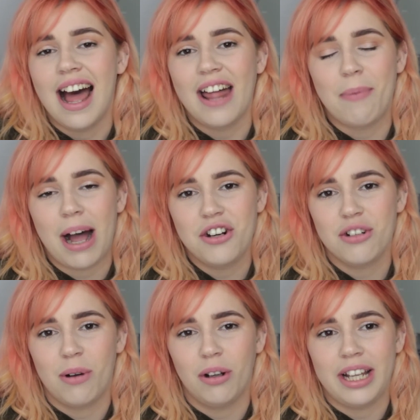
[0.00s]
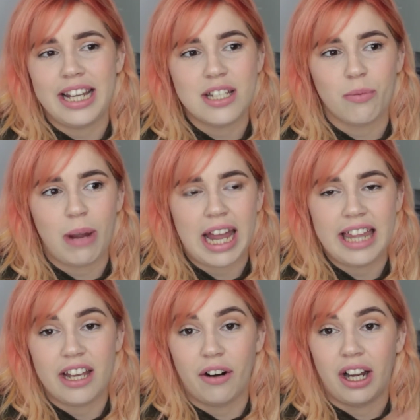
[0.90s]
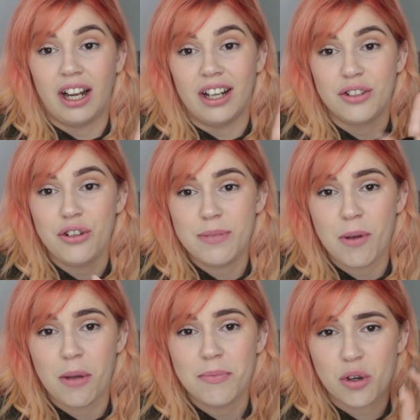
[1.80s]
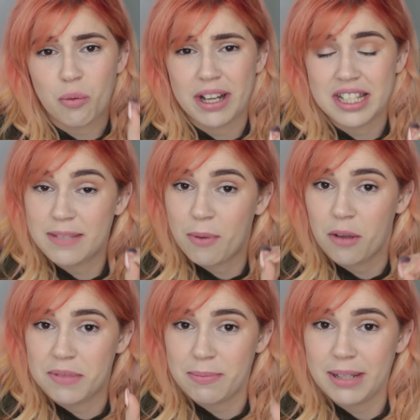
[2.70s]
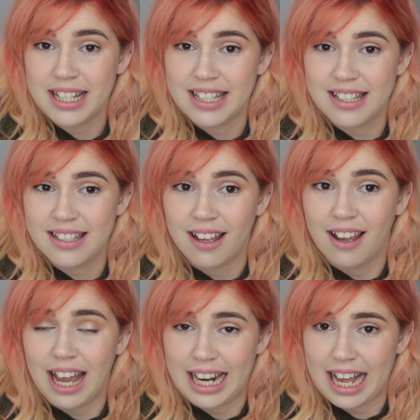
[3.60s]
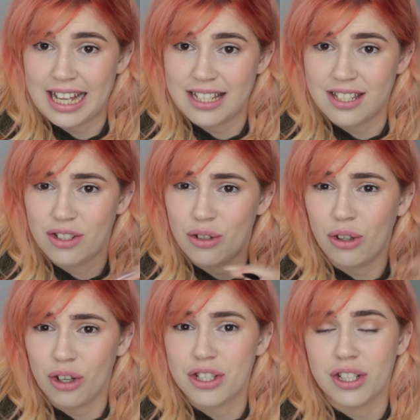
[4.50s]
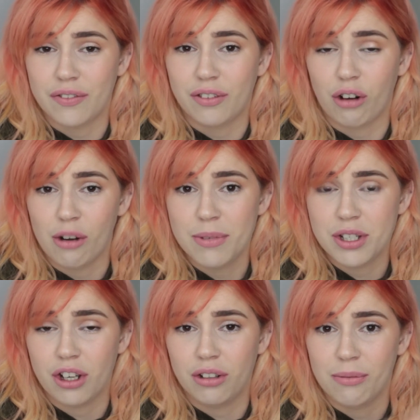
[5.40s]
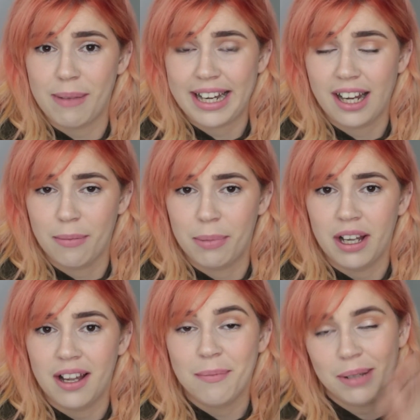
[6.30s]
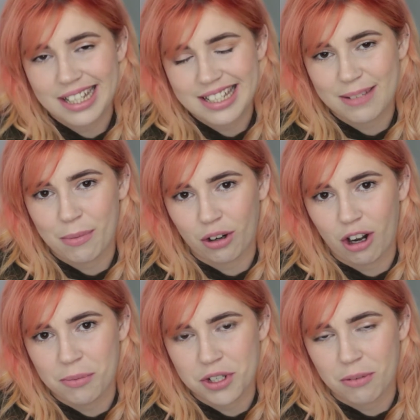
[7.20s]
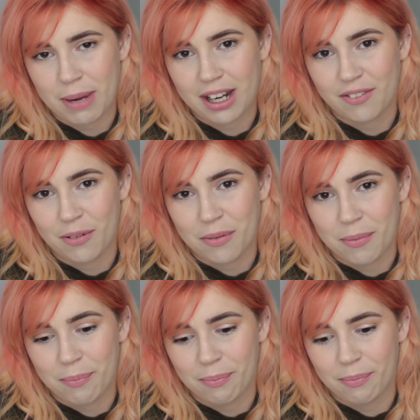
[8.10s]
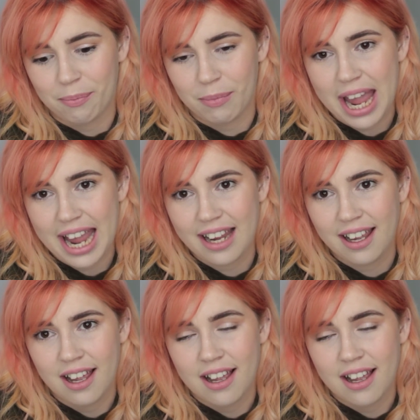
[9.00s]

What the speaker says: The partial molar is where there are two sperms or one sperm splits and has two lots of chromosomal makeup plus the chromosomal makeup from the egg.